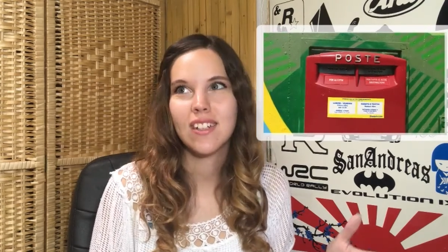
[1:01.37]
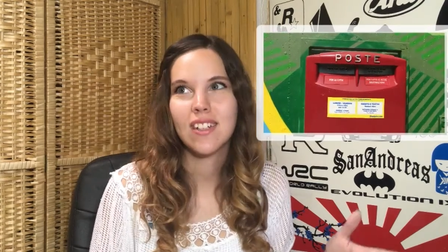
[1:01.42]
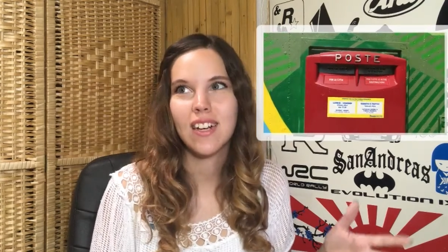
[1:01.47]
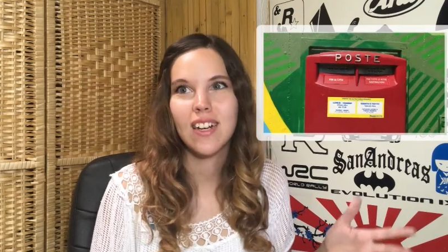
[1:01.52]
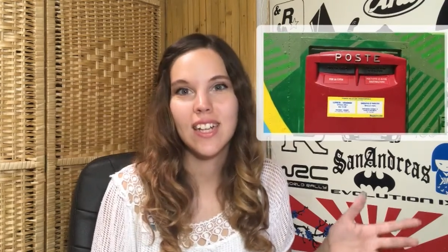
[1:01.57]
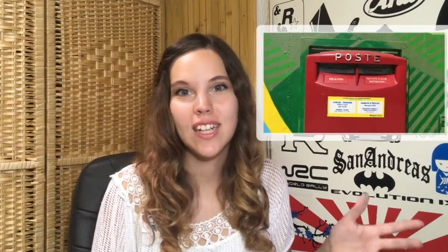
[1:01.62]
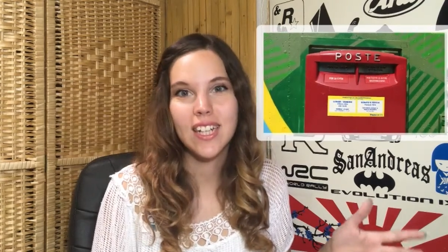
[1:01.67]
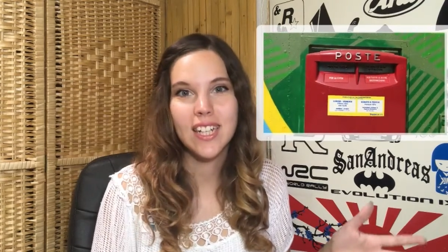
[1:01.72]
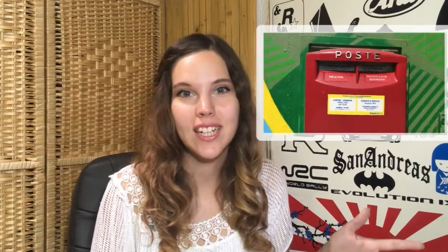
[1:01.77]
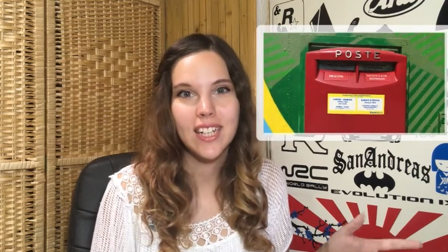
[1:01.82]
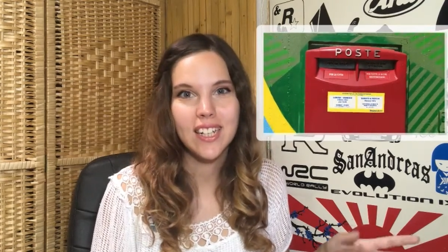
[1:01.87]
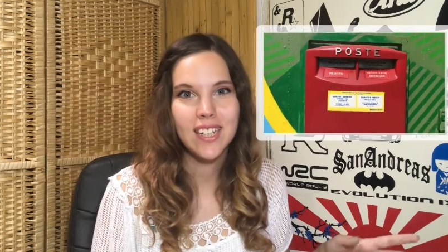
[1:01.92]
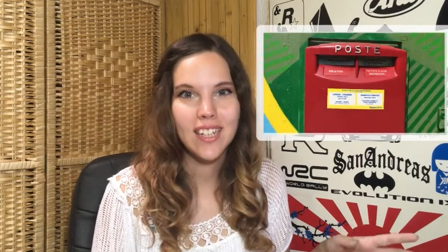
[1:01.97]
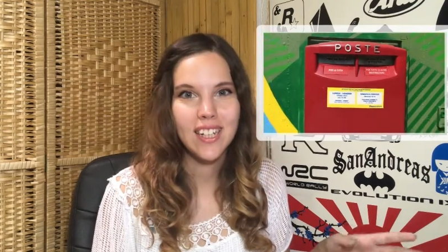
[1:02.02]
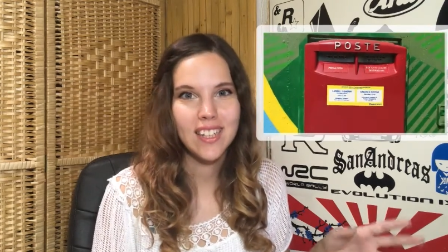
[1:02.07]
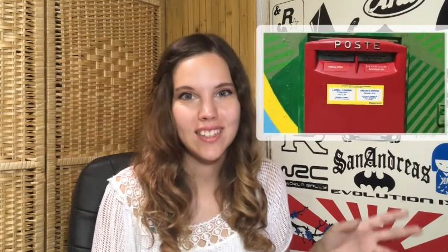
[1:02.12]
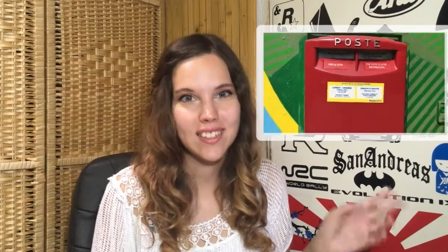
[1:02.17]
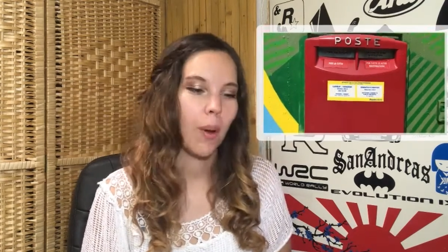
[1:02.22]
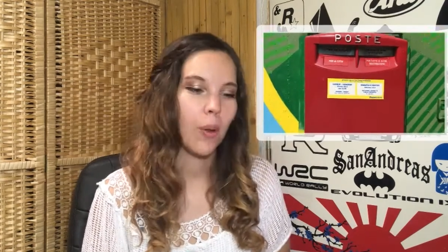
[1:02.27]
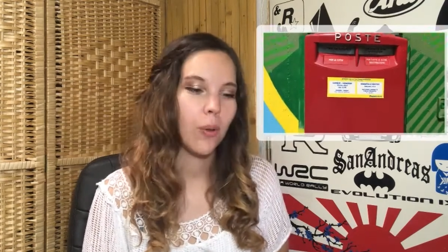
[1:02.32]

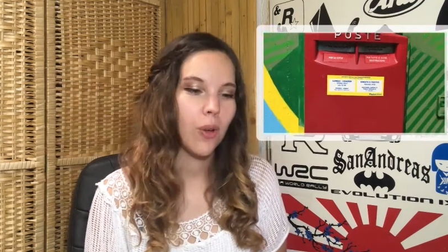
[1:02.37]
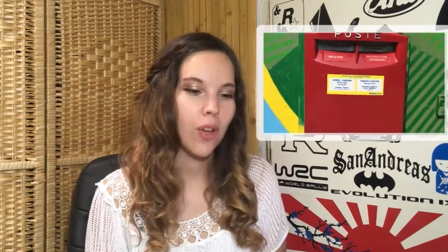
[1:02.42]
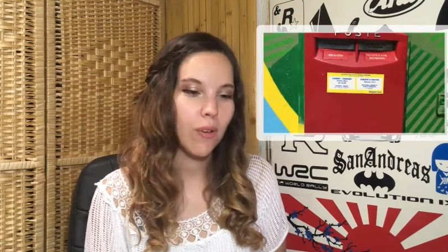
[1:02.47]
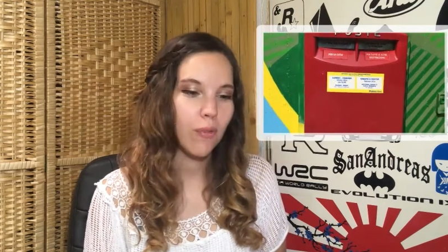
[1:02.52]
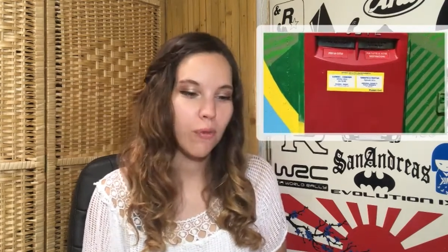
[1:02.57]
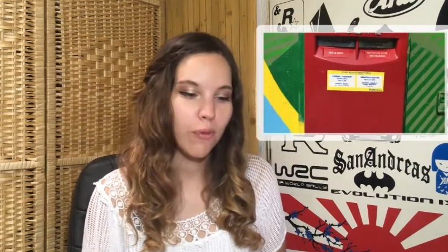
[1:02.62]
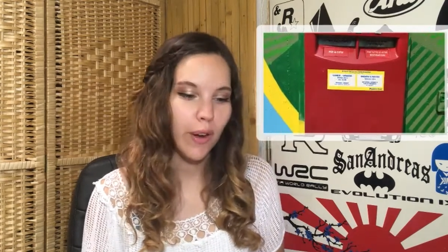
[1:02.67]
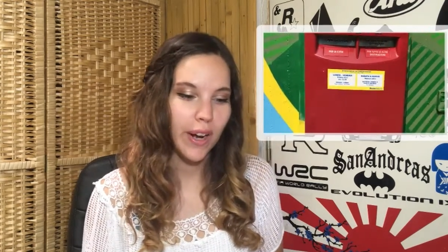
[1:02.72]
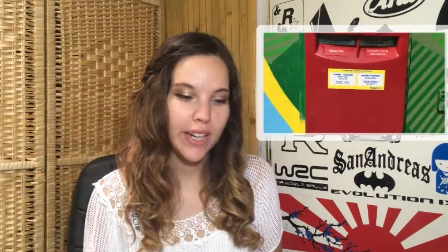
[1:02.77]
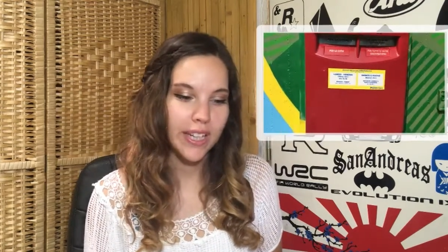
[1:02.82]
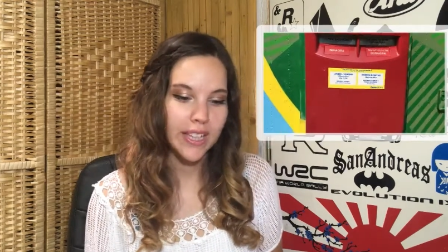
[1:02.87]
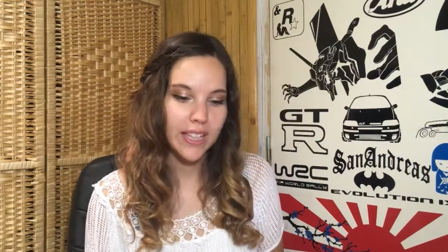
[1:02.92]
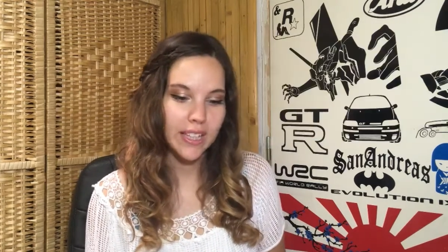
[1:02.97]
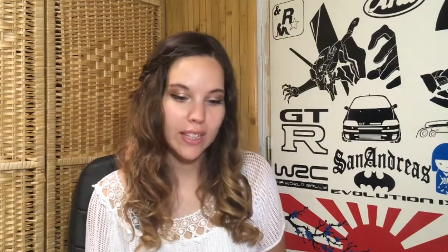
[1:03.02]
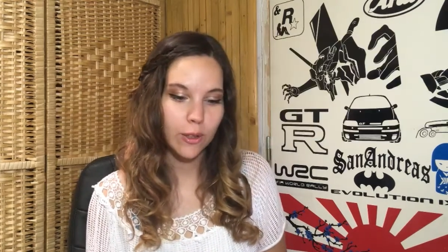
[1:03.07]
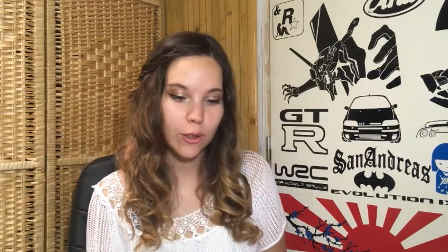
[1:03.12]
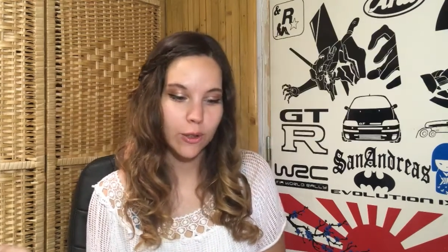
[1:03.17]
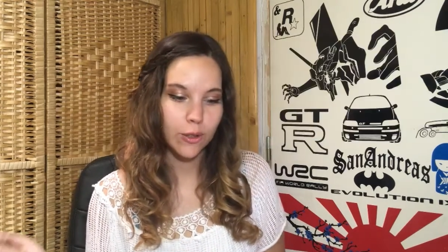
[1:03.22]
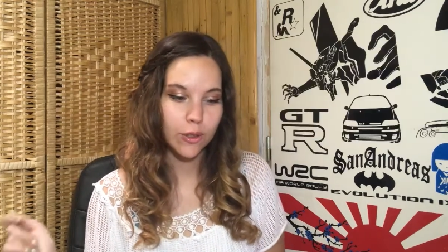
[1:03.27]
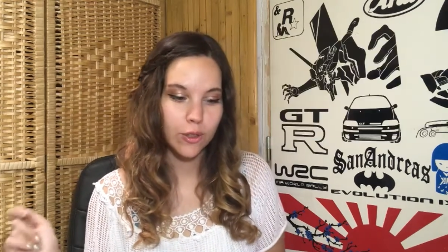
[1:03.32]
clean, but you can find
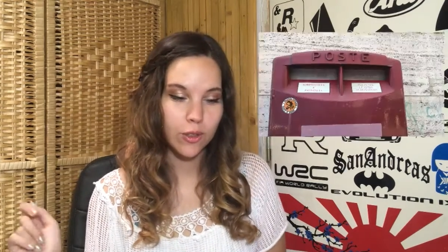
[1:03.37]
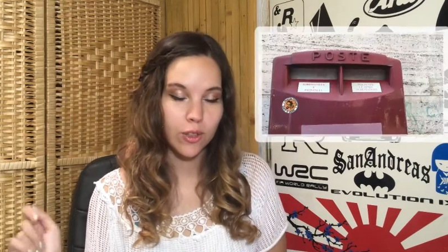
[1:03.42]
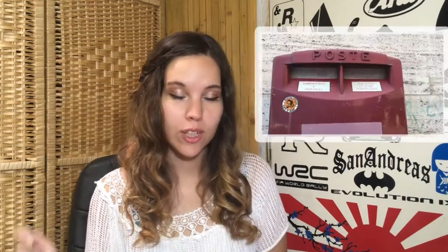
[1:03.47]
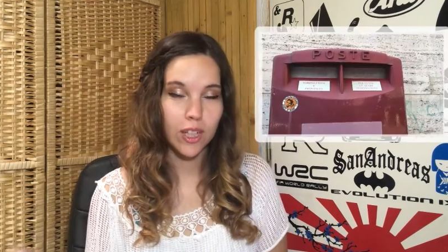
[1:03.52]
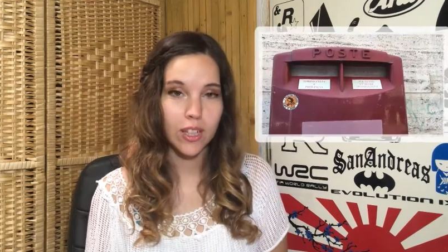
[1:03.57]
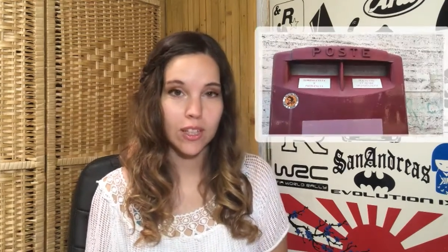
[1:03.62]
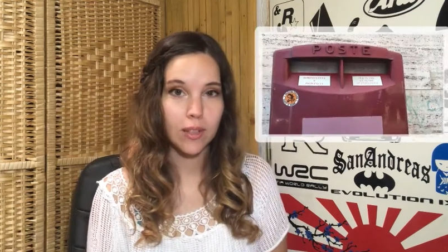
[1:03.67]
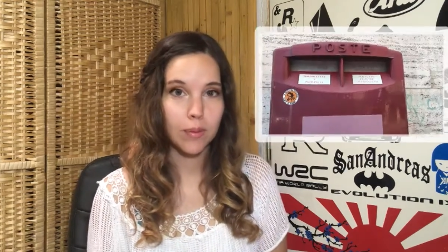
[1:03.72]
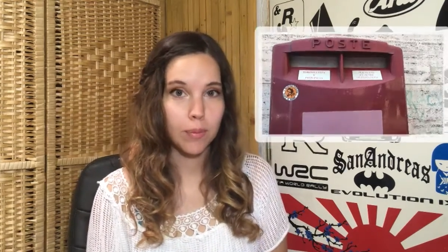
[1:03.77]
it also in